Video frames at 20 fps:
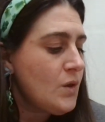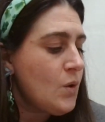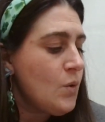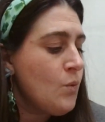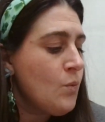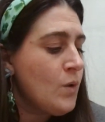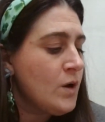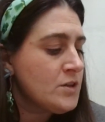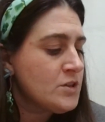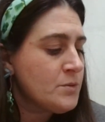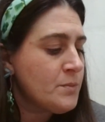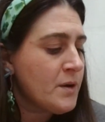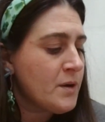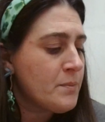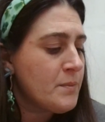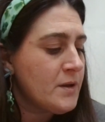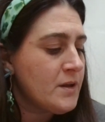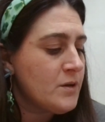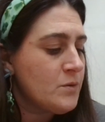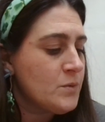Walter
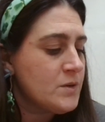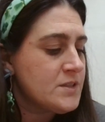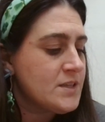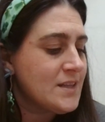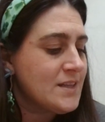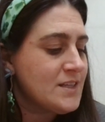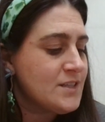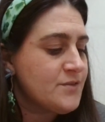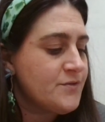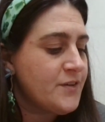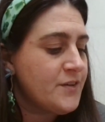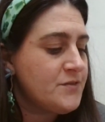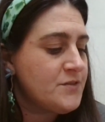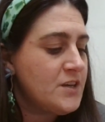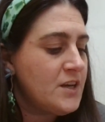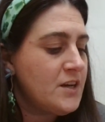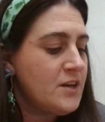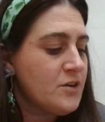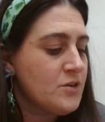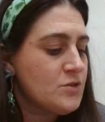McMillan was at least
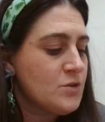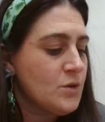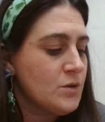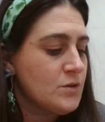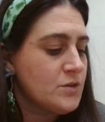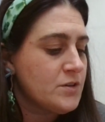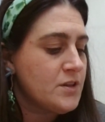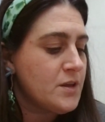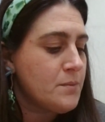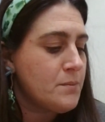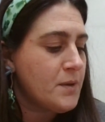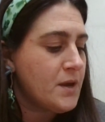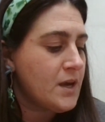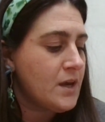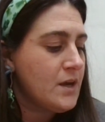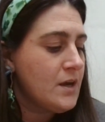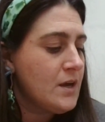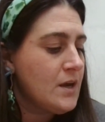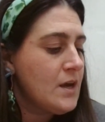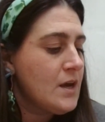15 years older than me,
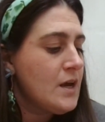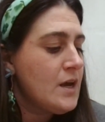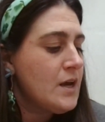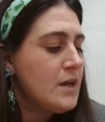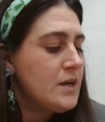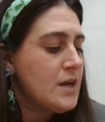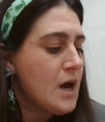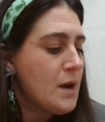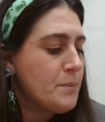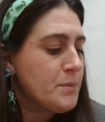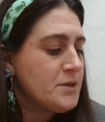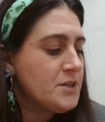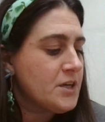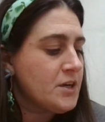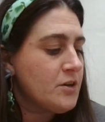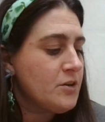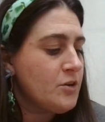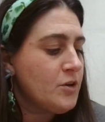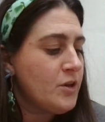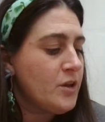not
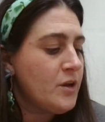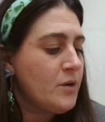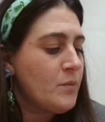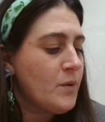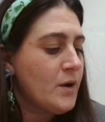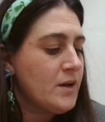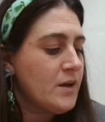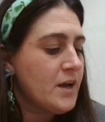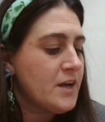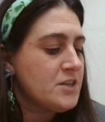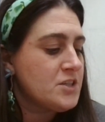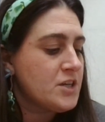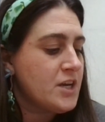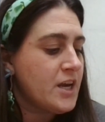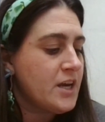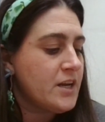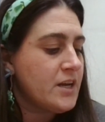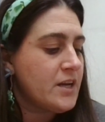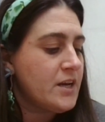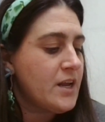particularly well
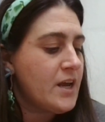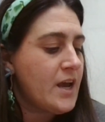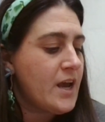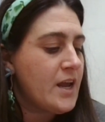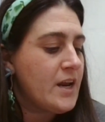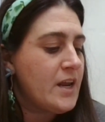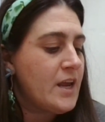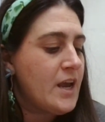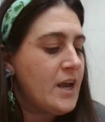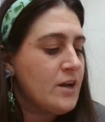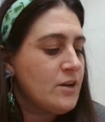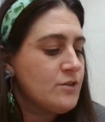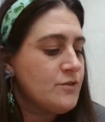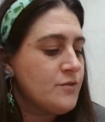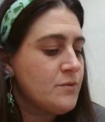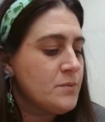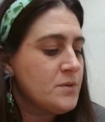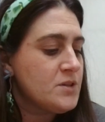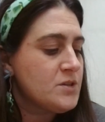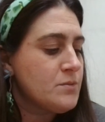educated, and he hailed
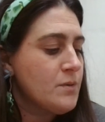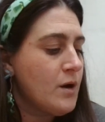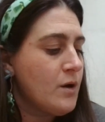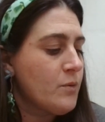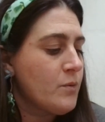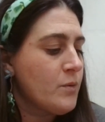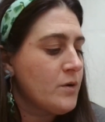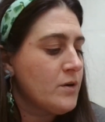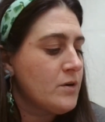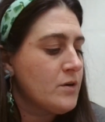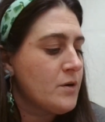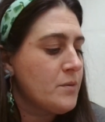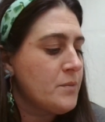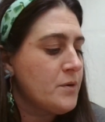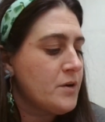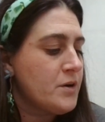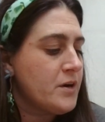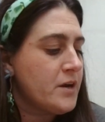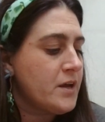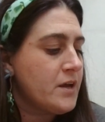from a small rural
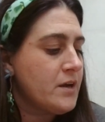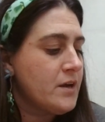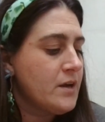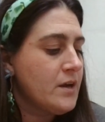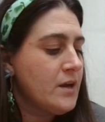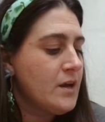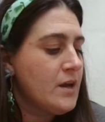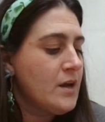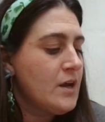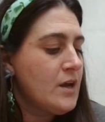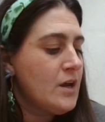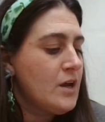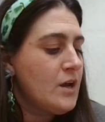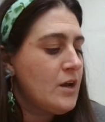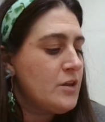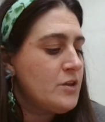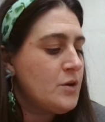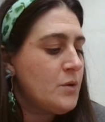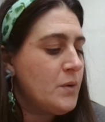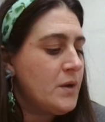community.
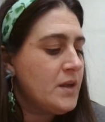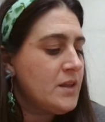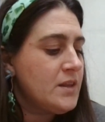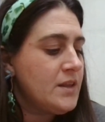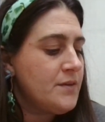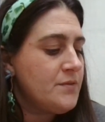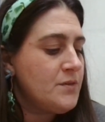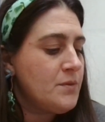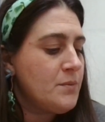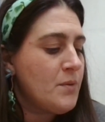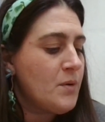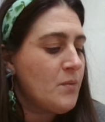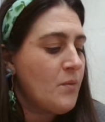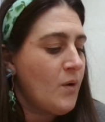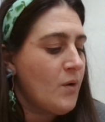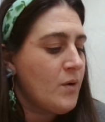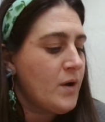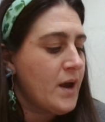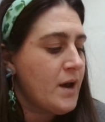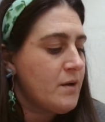Though he had lived in
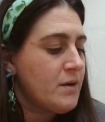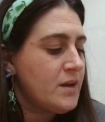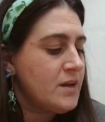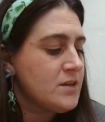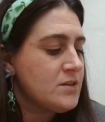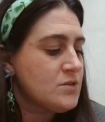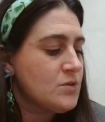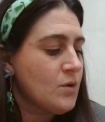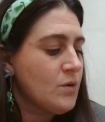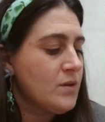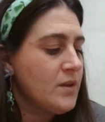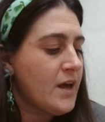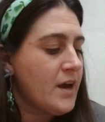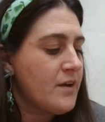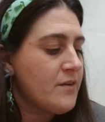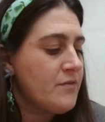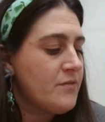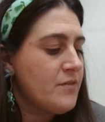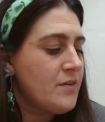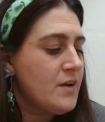Monroe County his whole
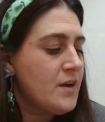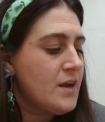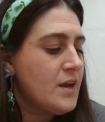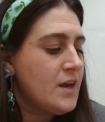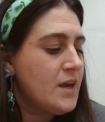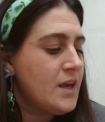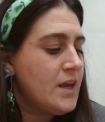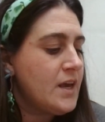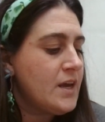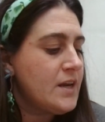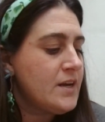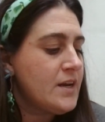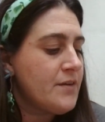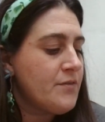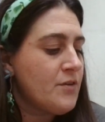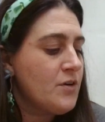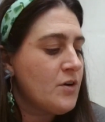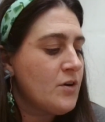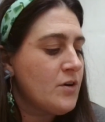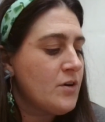life, he had
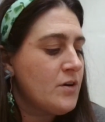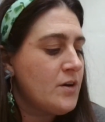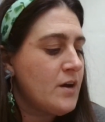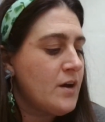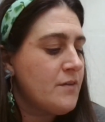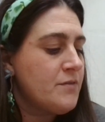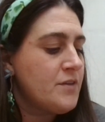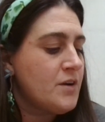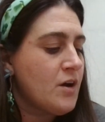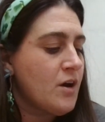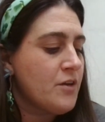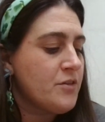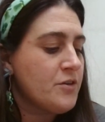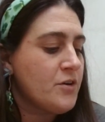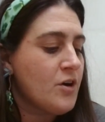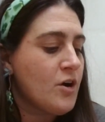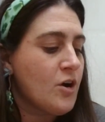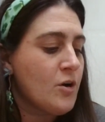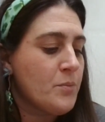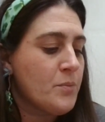never heard of the author
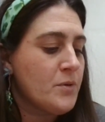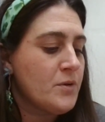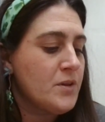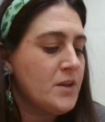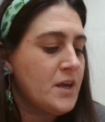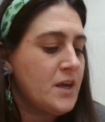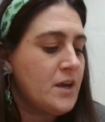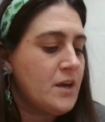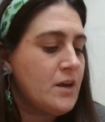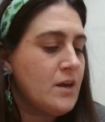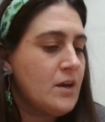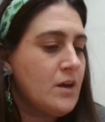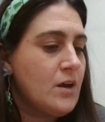Harper Lee,